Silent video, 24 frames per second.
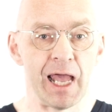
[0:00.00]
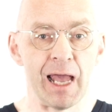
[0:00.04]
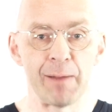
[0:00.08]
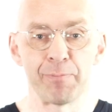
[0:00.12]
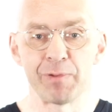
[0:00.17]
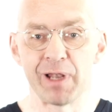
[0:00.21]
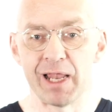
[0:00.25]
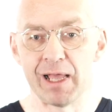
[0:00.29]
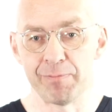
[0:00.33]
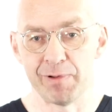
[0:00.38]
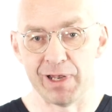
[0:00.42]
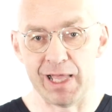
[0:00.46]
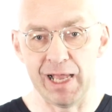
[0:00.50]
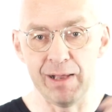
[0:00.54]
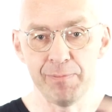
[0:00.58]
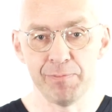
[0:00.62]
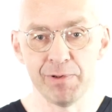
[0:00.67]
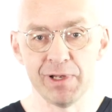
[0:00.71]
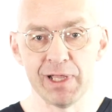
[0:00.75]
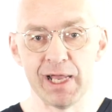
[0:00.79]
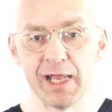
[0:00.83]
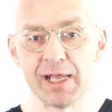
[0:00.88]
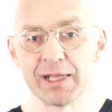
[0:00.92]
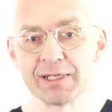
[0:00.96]
Apple, apple,
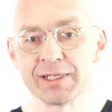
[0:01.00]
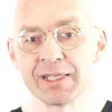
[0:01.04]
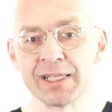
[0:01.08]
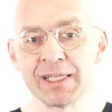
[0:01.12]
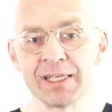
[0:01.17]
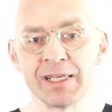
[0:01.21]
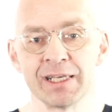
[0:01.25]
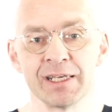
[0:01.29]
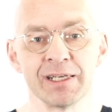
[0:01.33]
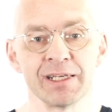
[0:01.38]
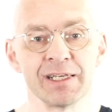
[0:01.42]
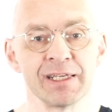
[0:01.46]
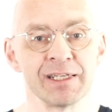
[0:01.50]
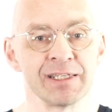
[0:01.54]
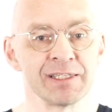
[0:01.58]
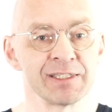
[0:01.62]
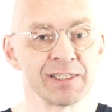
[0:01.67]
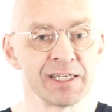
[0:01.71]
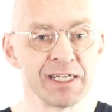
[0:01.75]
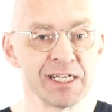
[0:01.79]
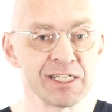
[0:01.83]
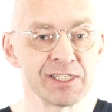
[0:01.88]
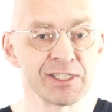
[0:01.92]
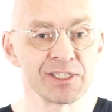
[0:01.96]
apple, and here
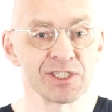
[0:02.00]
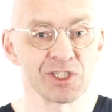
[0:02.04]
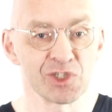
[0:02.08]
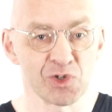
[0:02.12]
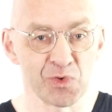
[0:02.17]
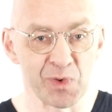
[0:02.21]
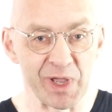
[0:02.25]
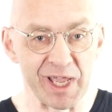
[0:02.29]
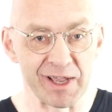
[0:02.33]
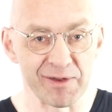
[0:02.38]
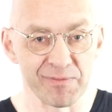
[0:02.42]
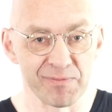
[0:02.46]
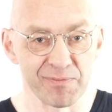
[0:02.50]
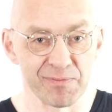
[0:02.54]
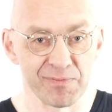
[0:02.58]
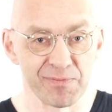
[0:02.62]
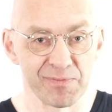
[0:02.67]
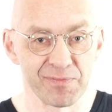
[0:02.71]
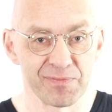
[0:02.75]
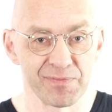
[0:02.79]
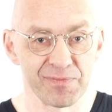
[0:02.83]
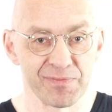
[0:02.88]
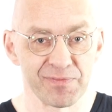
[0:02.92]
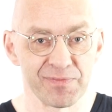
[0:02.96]
is its square.
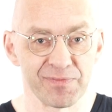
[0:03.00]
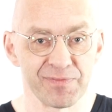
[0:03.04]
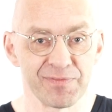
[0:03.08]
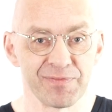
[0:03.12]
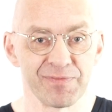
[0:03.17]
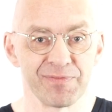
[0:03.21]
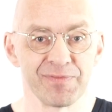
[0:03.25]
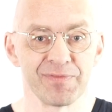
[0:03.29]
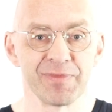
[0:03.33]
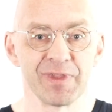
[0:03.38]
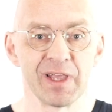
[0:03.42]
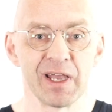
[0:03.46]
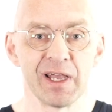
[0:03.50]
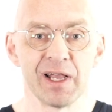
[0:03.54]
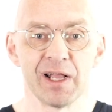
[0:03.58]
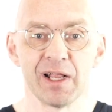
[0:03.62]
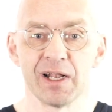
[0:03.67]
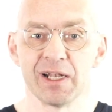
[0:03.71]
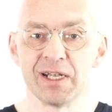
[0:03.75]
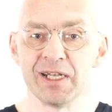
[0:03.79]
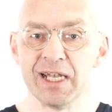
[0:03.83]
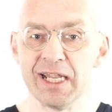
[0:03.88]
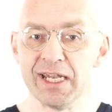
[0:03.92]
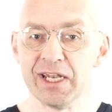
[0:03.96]

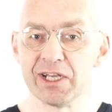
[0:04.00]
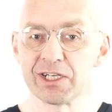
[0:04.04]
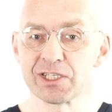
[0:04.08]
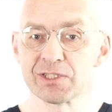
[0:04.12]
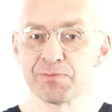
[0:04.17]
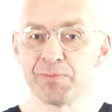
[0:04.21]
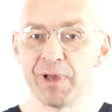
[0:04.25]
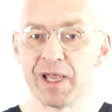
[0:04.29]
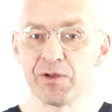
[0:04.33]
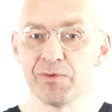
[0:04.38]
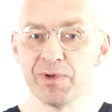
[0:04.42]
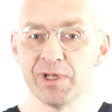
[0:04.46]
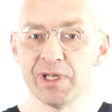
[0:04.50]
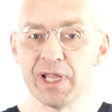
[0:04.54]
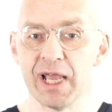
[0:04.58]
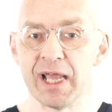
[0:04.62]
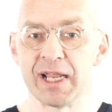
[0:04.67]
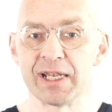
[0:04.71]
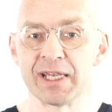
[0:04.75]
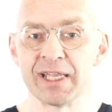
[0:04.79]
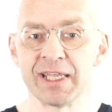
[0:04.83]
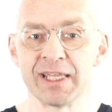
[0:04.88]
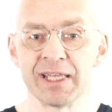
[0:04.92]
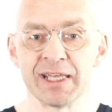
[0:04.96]
Linux penguin,
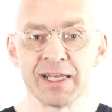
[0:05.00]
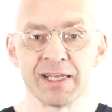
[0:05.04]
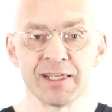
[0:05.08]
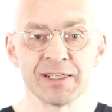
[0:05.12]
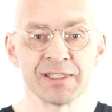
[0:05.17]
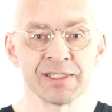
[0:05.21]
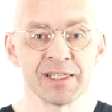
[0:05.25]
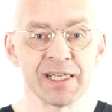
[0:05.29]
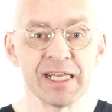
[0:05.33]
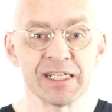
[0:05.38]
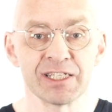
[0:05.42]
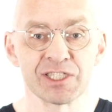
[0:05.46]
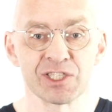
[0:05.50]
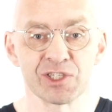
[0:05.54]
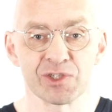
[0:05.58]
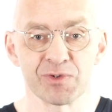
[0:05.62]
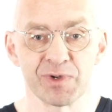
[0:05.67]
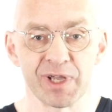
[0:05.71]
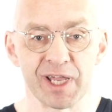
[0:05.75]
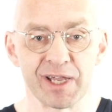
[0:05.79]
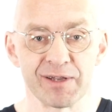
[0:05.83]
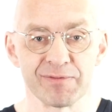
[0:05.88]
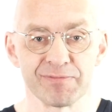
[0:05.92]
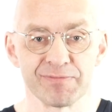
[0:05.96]
and here's its
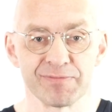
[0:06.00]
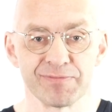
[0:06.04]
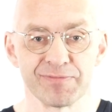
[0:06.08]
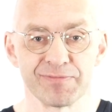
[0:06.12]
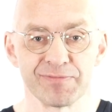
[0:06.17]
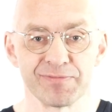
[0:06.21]
square.